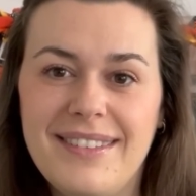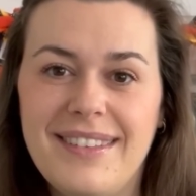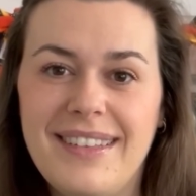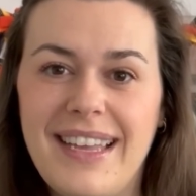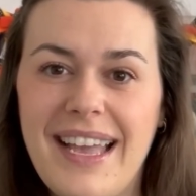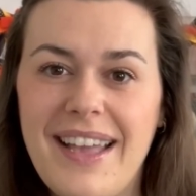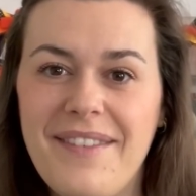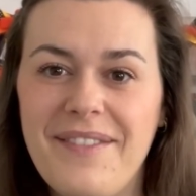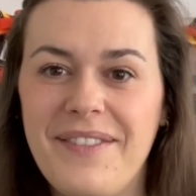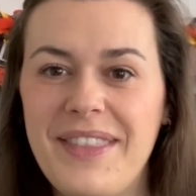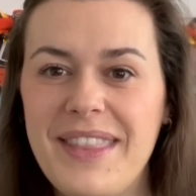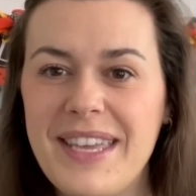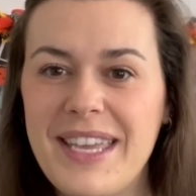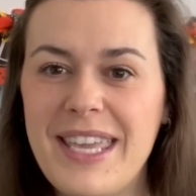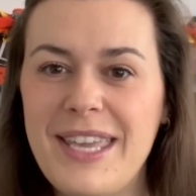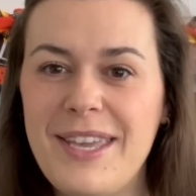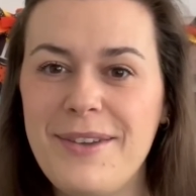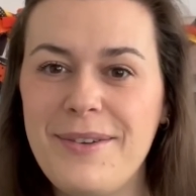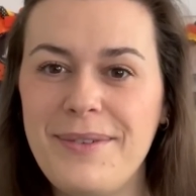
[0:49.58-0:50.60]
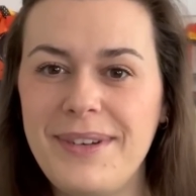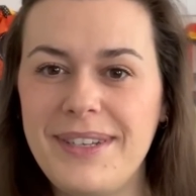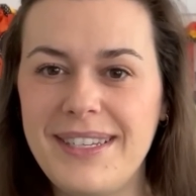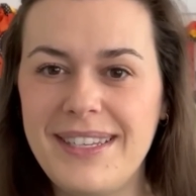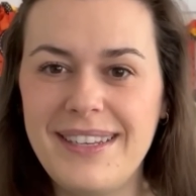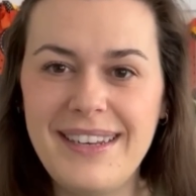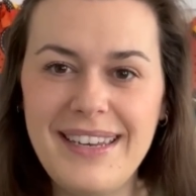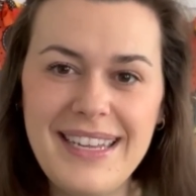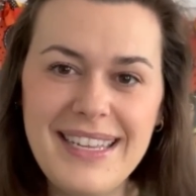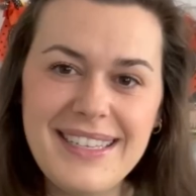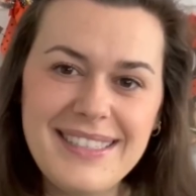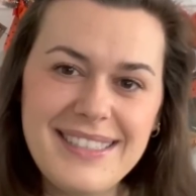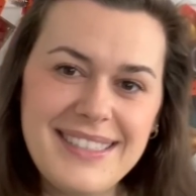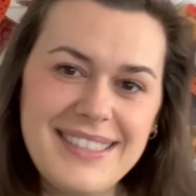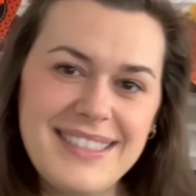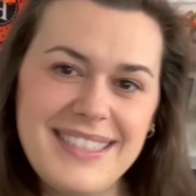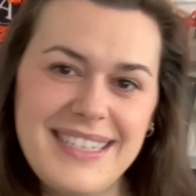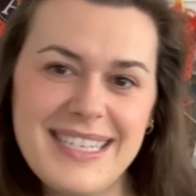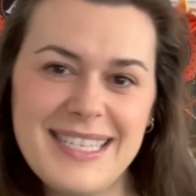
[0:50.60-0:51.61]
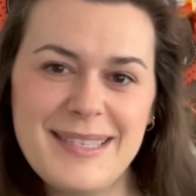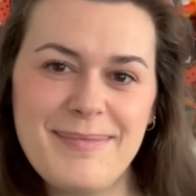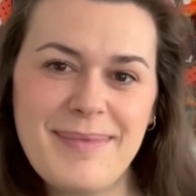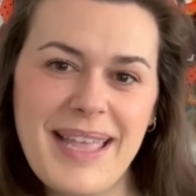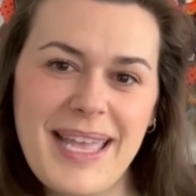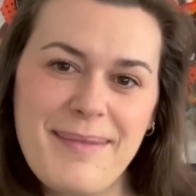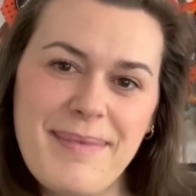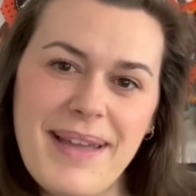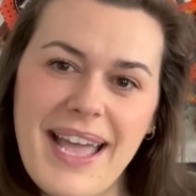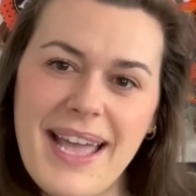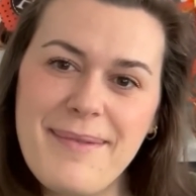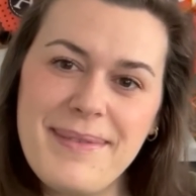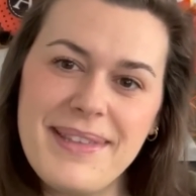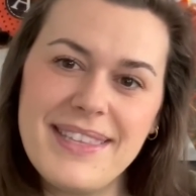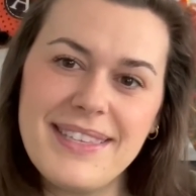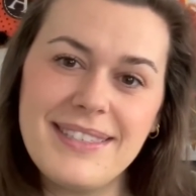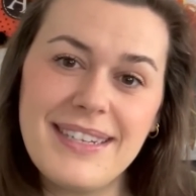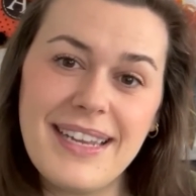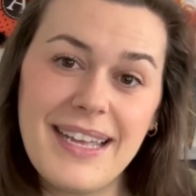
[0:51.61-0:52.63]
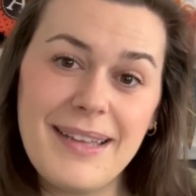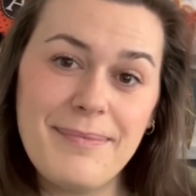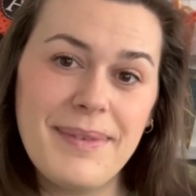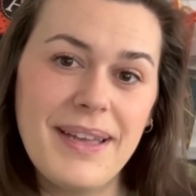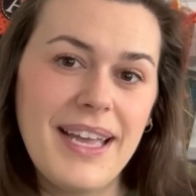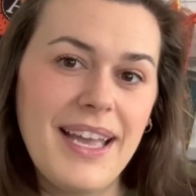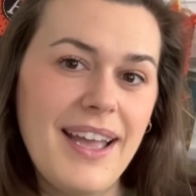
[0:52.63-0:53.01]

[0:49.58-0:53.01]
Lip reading: have the cuteness displayed behind me this time.